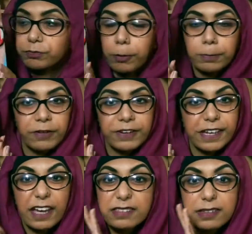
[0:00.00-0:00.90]
probably already
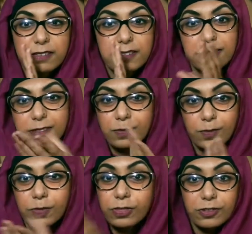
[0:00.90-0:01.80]
guessed it's
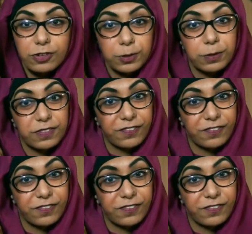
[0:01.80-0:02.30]
to do with